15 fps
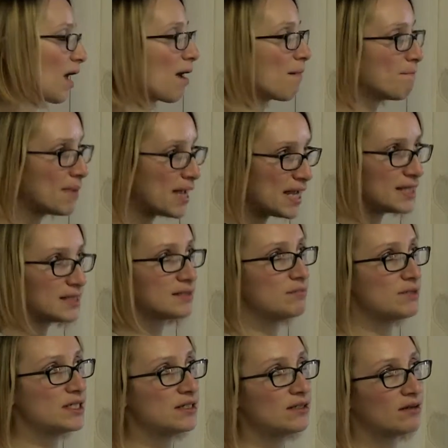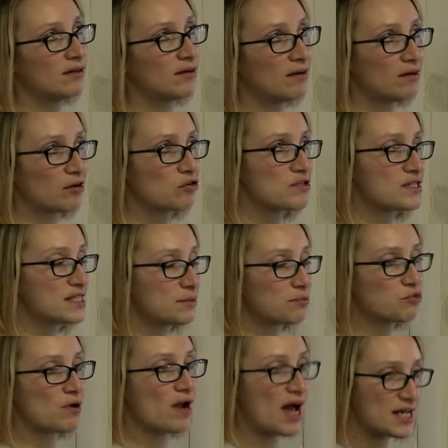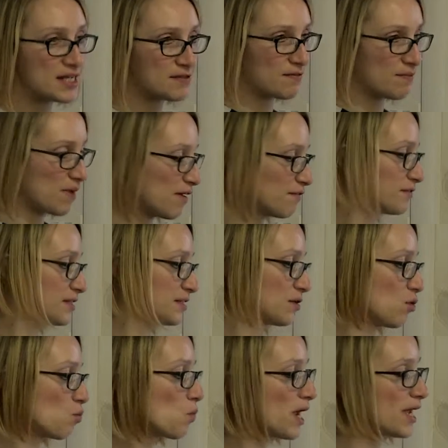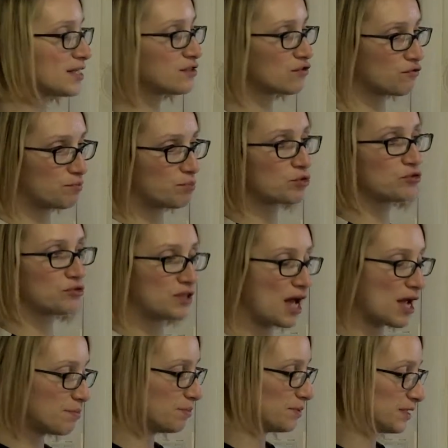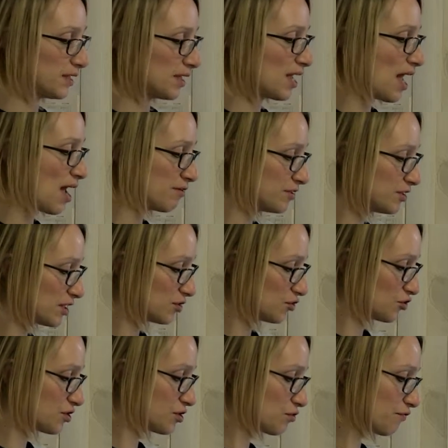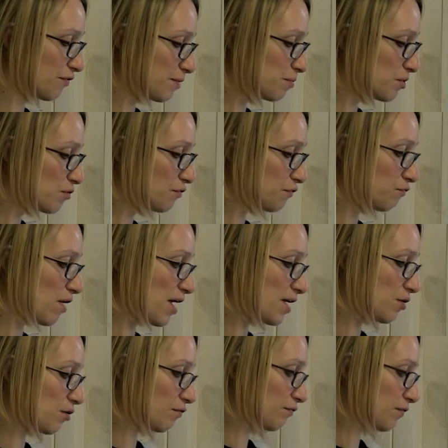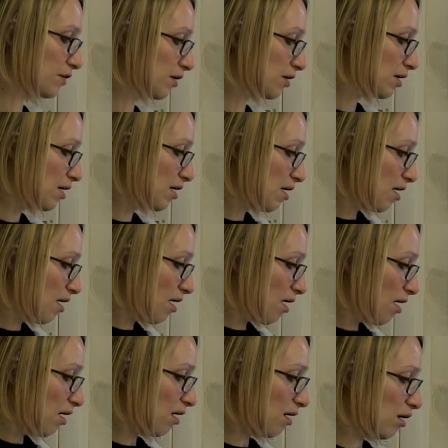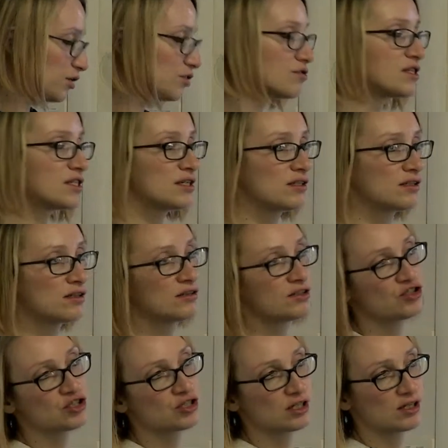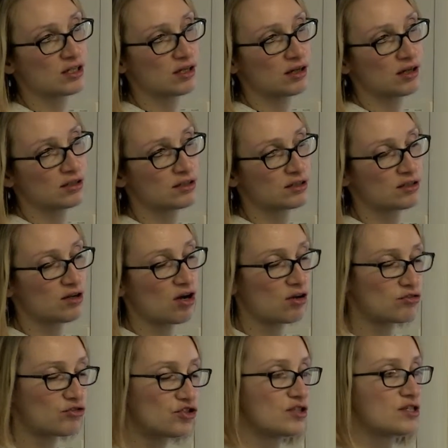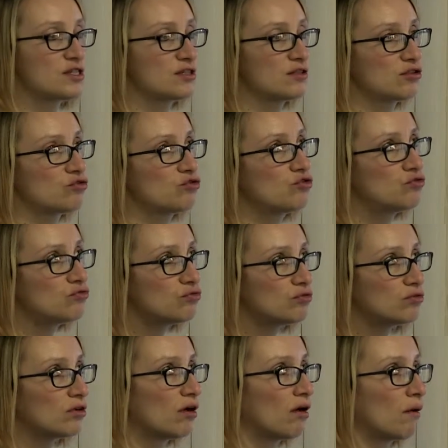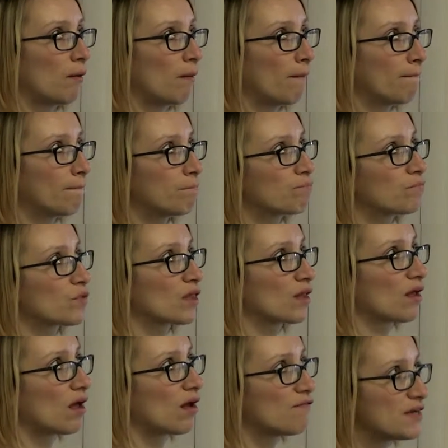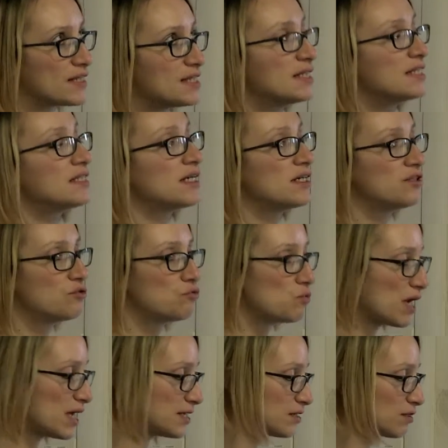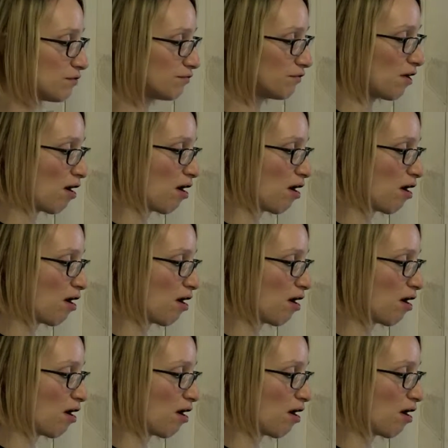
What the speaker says: made me conceptualize them as ways of prototyping heritage. So they're both ways of using digital technologies to facilitate the ways of